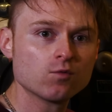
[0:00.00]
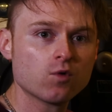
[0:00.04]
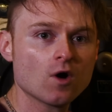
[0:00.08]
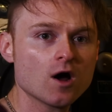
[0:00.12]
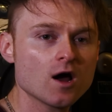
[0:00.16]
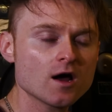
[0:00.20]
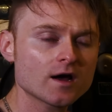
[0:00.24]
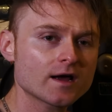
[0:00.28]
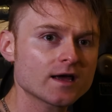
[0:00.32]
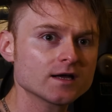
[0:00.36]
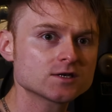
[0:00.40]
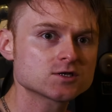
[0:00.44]

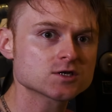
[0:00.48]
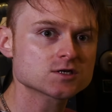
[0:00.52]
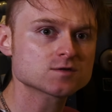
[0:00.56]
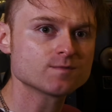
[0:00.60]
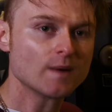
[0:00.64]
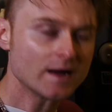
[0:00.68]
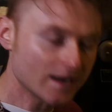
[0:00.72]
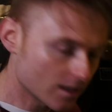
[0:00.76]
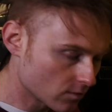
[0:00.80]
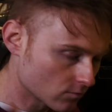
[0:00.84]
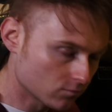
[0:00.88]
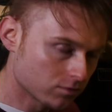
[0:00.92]
work, it just
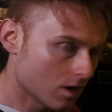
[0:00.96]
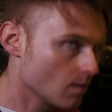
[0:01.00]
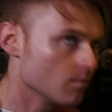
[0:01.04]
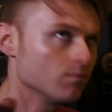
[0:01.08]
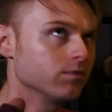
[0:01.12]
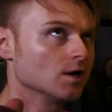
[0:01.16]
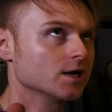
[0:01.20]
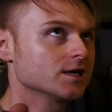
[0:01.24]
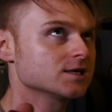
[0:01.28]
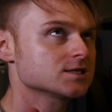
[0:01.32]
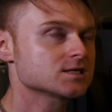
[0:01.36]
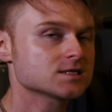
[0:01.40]
made a
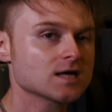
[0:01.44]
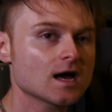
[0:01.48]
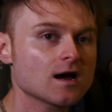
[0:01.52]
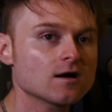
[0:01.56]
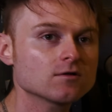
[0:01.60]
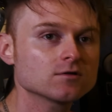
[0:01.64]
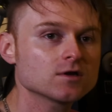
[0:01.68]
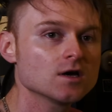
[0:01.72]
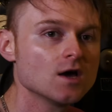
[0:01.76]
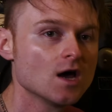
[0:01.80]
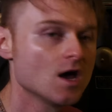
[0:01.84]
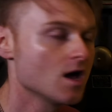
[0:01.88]
rumbling
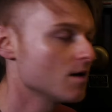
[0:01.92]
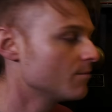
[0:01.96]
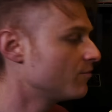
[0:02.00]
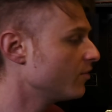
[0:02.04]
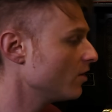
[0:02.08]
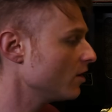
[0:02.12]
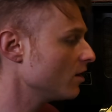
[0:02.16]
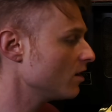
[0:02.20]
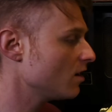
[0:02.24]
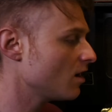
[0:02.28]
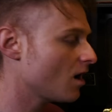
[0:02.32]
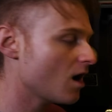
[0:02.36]
sound,
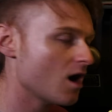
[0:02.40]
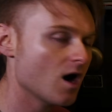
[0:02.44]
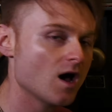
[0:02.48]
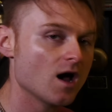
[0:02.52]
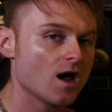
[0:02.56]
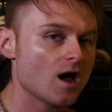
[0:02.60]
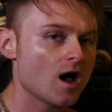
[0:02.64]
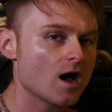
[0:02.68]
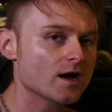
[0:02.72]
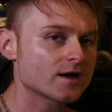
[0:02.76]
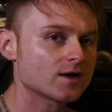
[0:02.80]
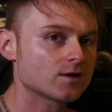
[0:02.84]
but
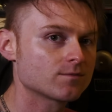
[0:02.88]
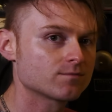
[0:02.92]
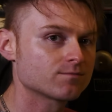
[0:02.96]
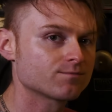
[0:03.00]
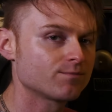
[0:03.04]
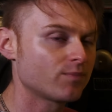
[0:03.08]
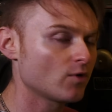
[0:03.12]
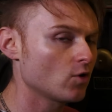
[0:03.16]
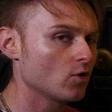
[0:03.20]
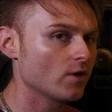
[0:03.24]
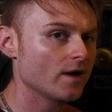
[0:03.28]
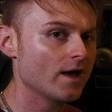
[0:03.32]
I
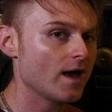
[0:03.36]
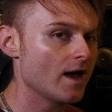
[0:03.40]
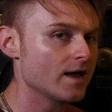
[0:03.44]
bought it